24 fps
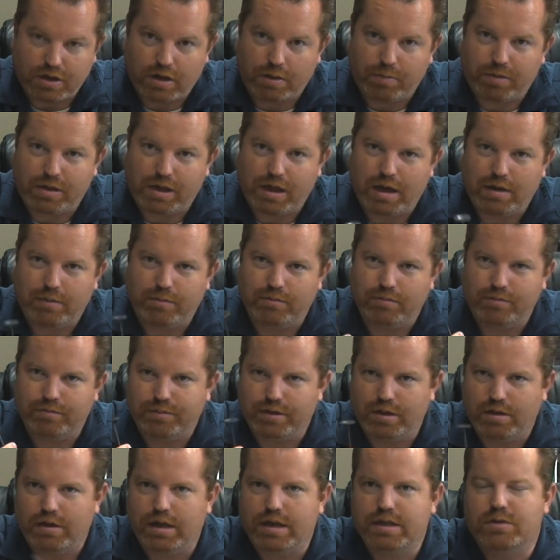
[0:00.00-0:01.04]
RPM,
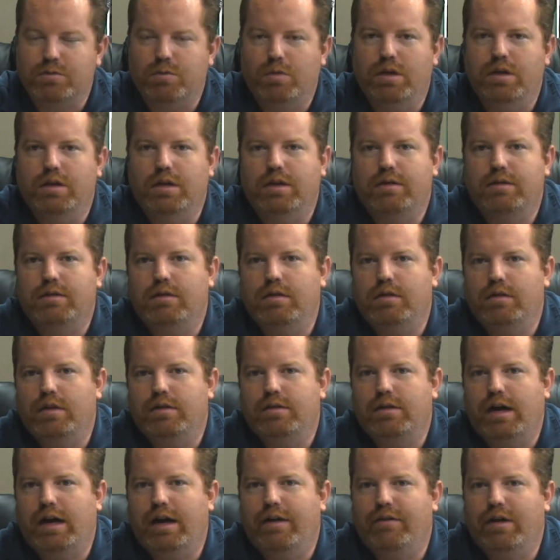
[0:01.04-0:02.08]
that's when the
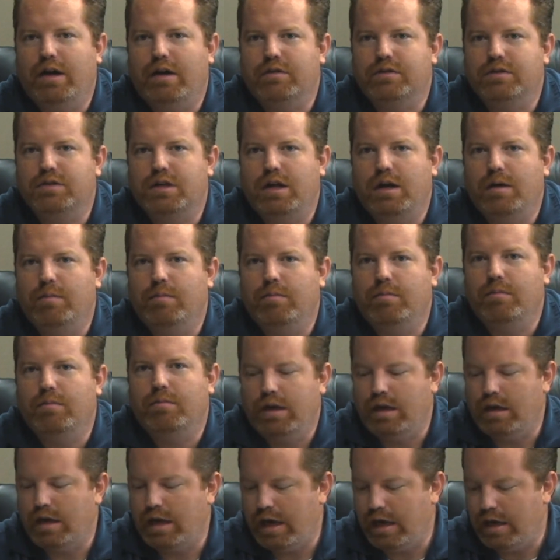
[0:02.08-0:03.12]
tie valves come
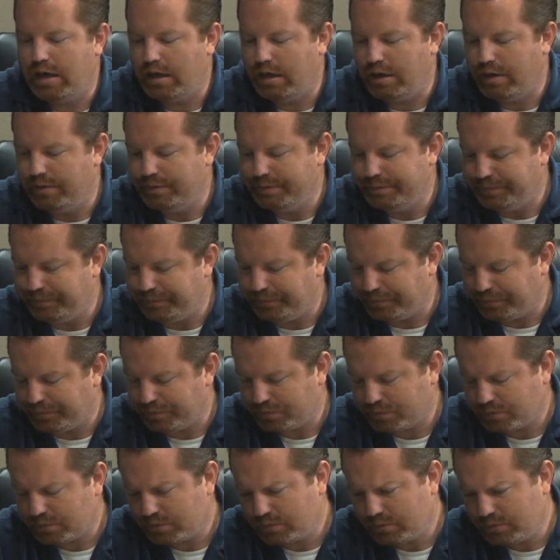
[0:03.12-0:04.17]
in handy.
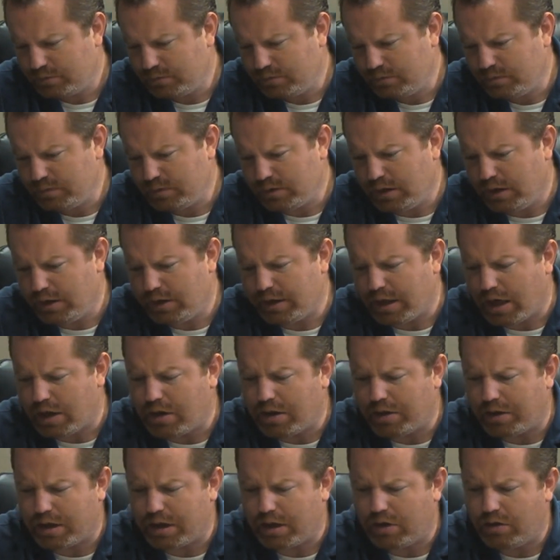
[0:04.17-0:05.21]
The other
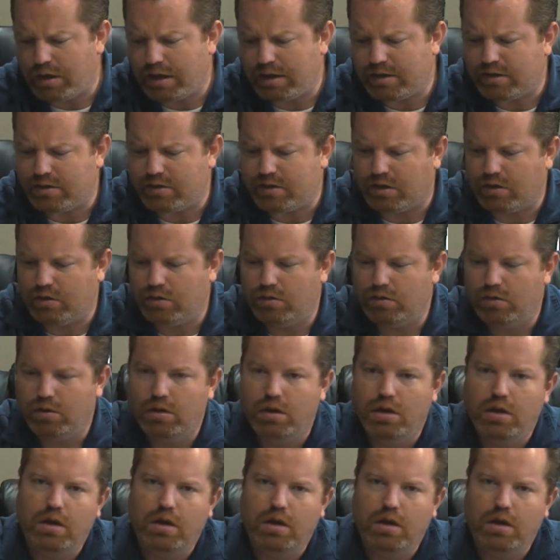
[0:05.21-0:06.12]
thing you need to do